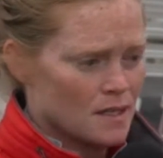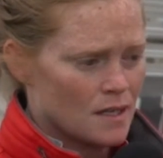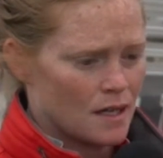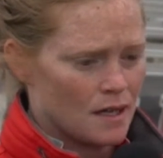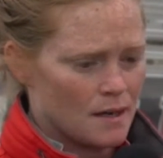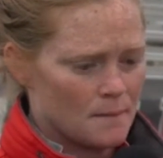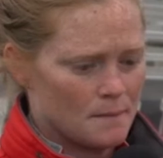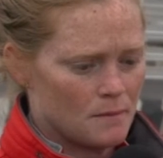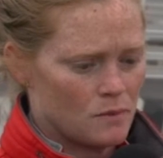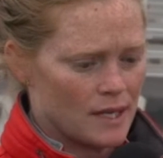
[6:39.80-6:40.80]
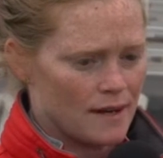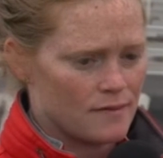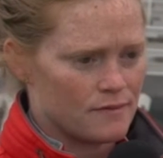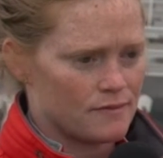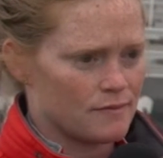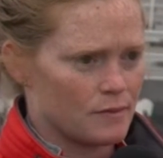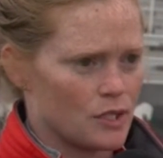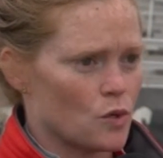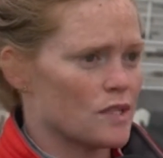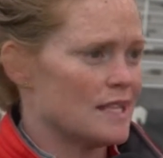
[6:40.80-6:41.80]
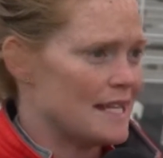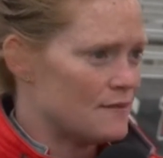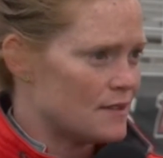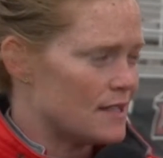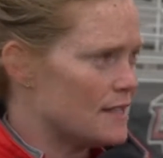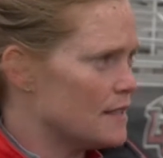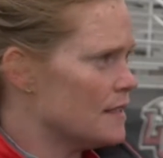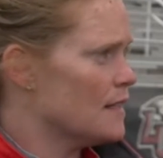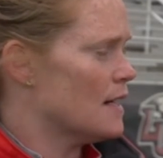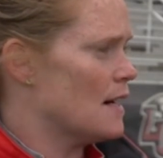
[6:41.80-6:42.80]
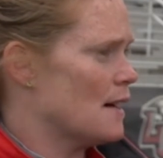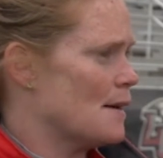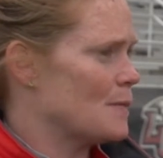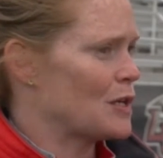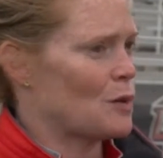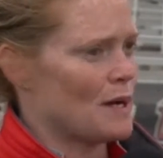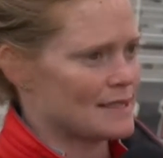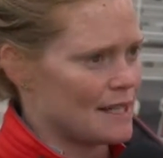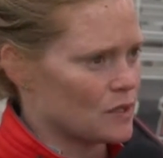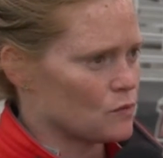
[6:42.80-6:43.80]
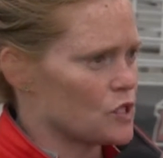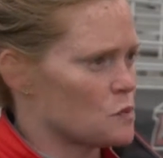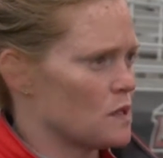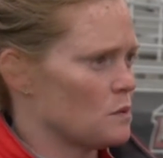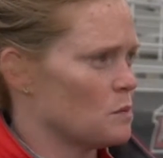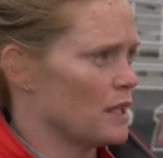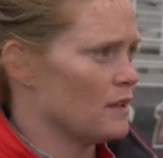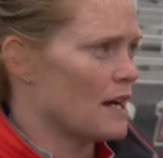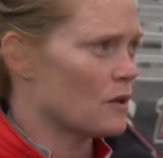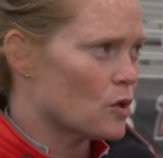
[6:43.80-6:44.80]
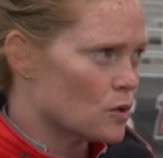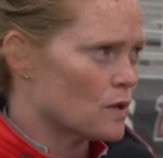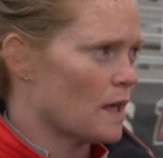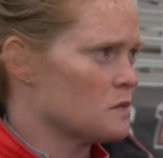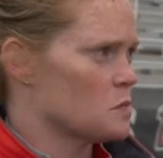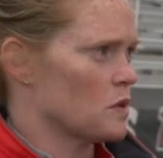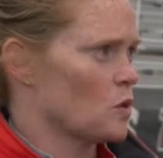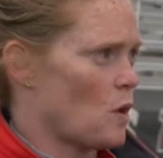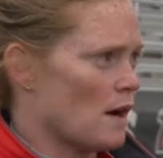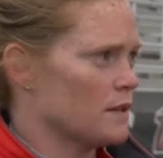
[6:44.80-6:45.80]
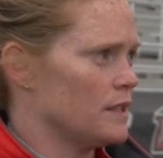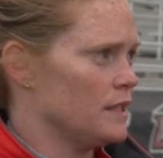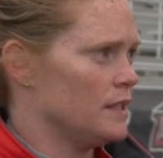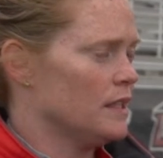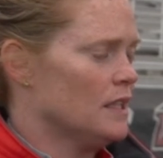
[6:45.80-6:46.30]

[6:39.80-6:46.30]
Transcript: Mm-hmm. We go to Navy. We go back down to Richmond. We play a lot of local games, but quality,